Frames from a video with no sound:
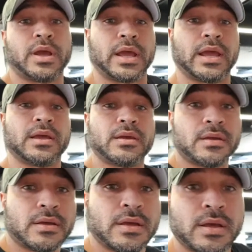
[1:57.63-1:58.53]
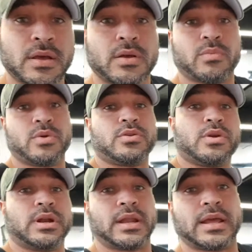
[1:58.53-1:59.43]
here. I'm
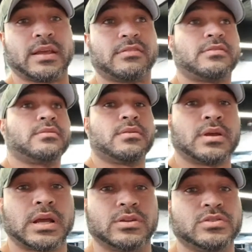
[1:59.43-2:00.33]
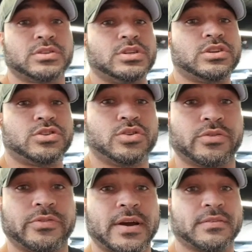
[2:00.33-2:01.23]
doing legs. I do suggest you
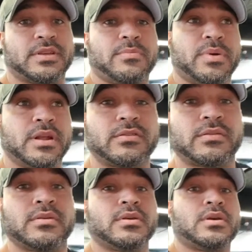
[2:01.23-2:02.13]
do 5 to 10 minutes